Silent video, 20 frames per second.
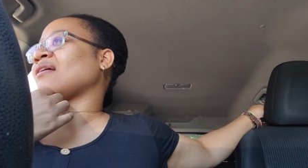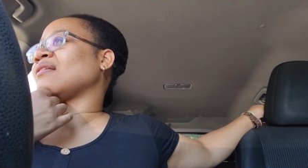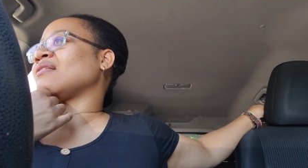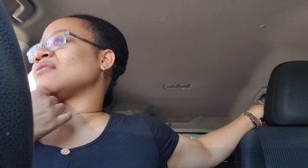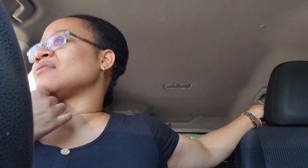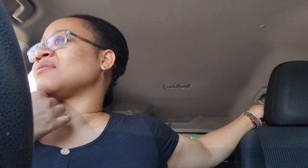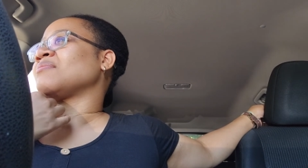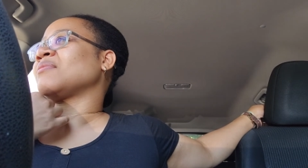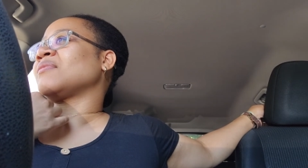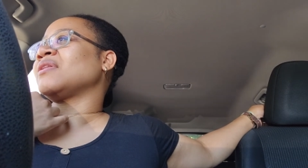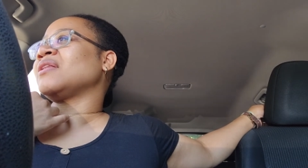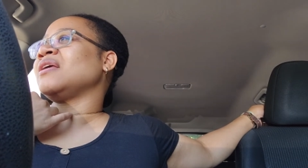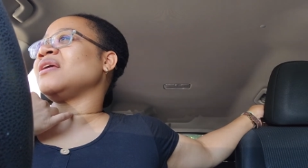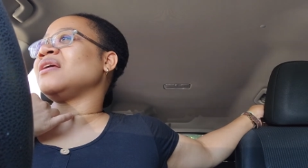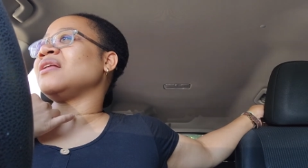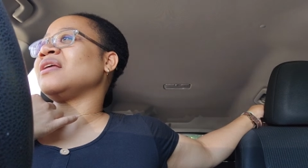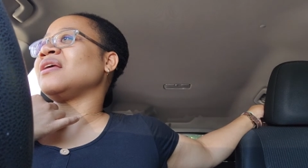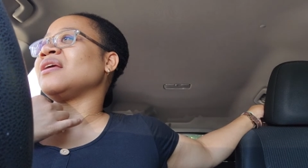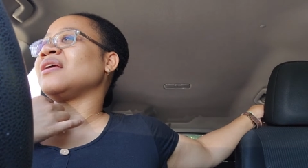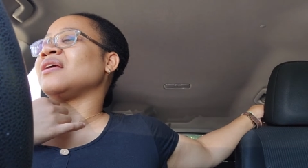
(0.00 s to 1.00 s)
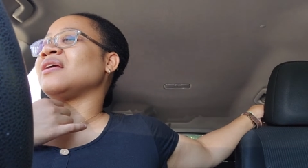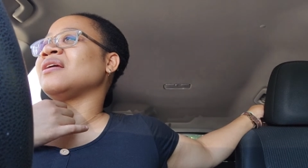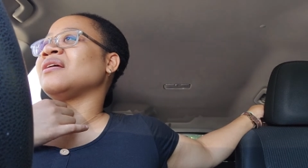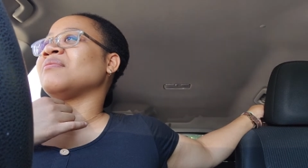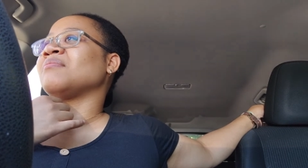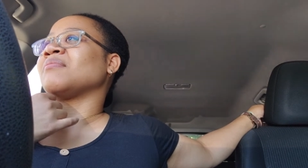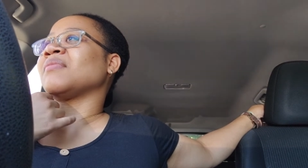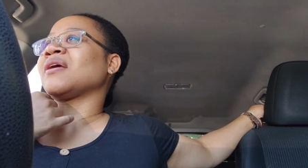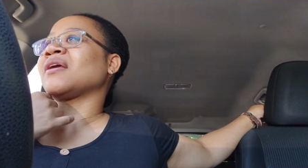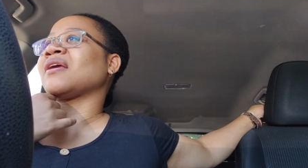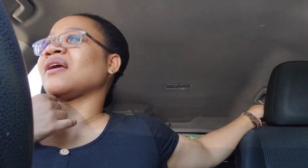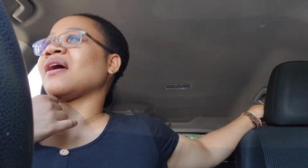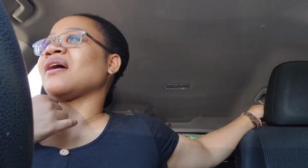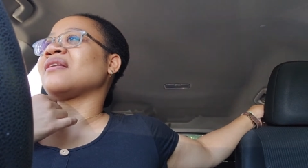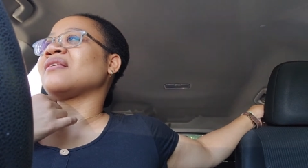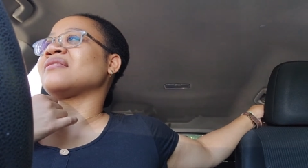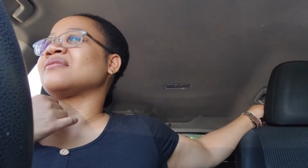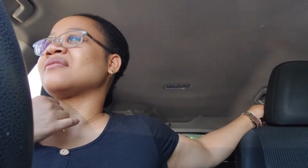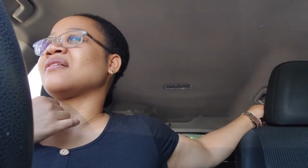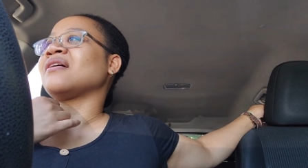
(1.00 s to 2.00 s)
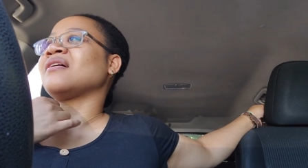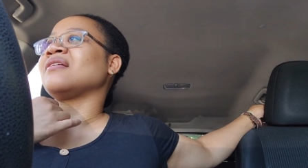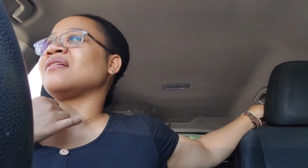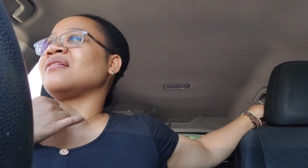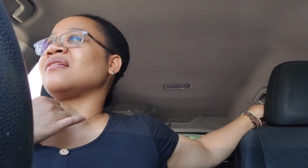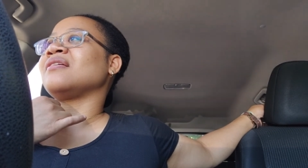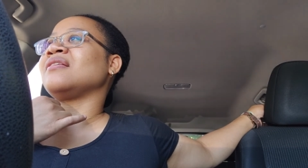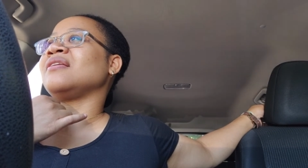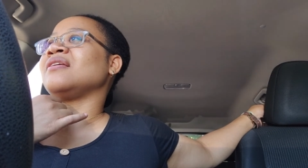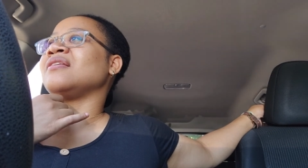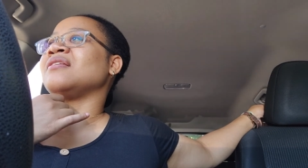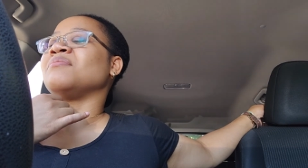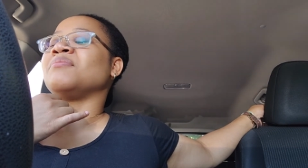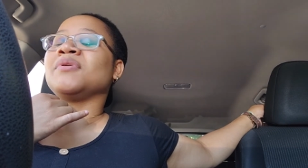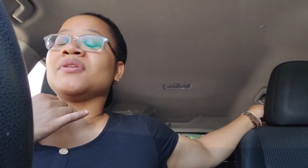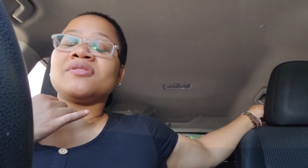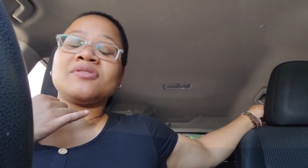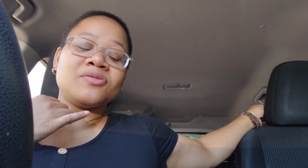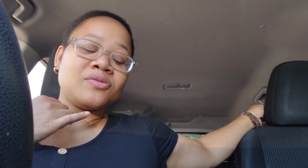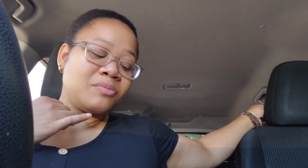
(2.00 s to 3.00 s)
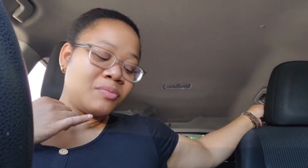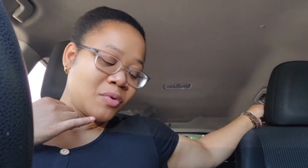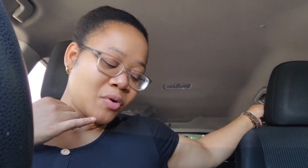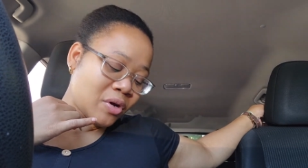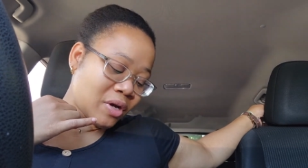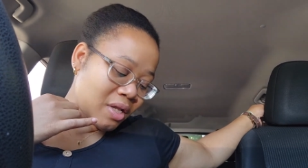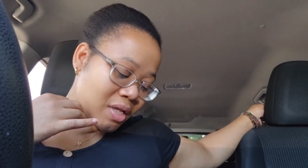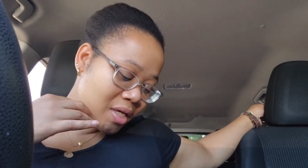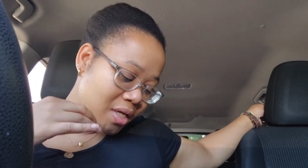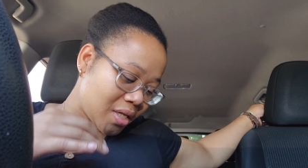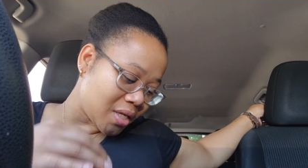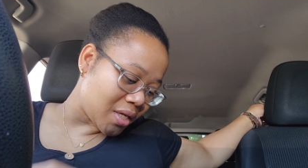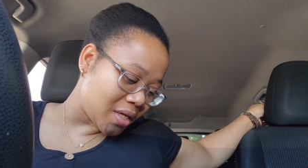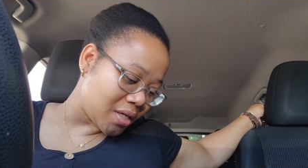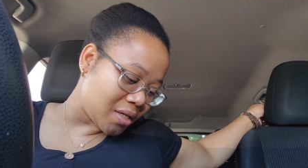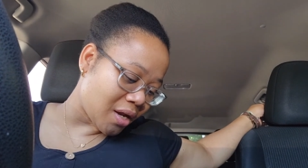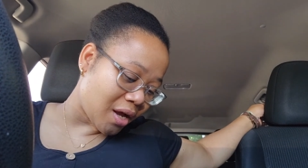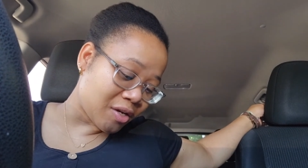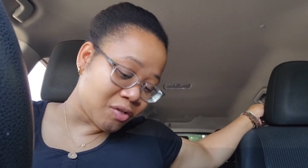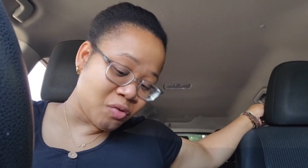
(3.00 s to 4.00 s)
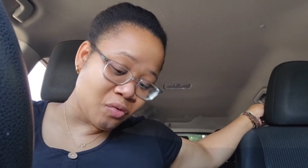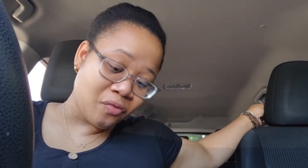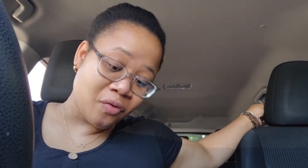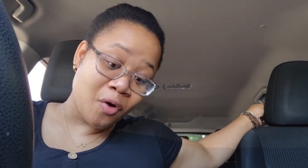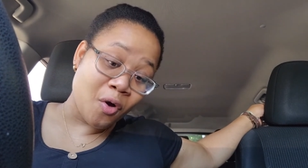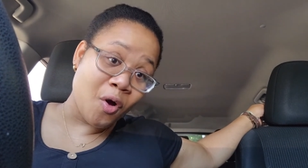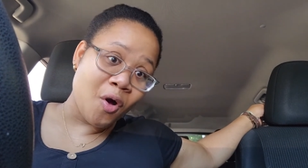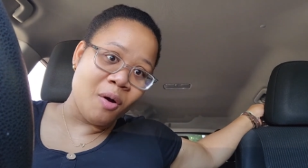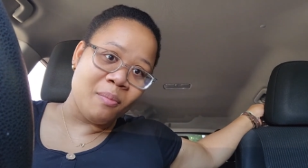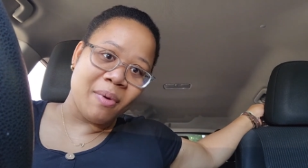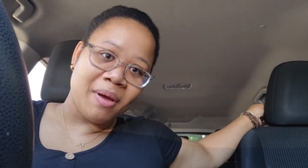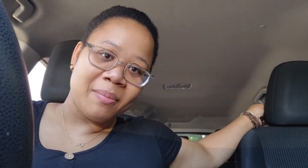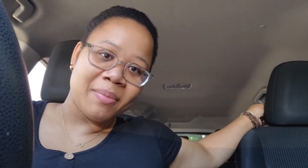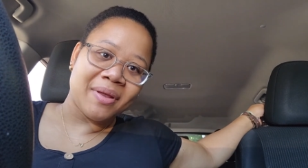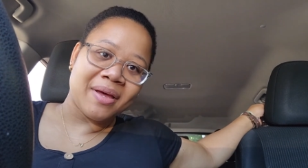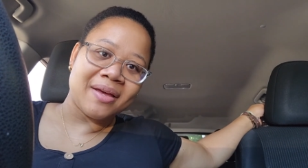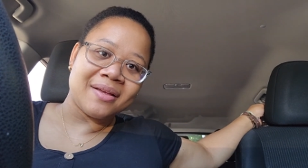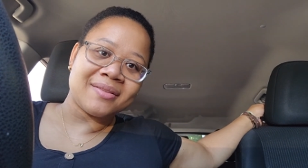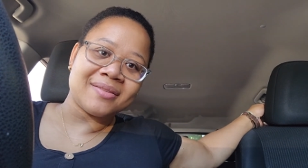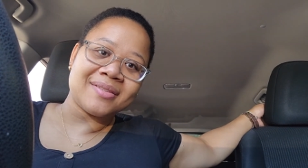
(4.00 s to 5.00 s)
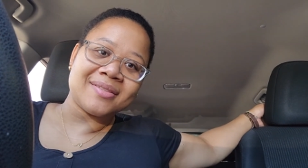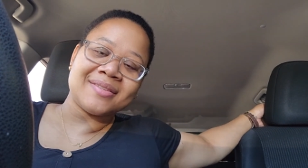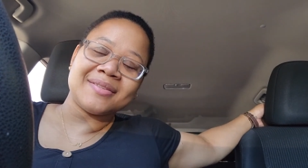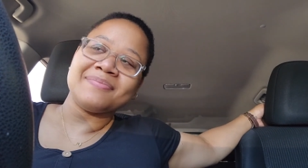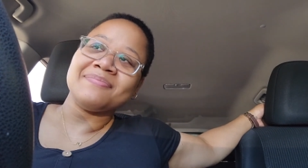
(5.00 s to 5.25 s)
I did some cleaning. My cat decided he needed me to do more cleaning, and also all my plants.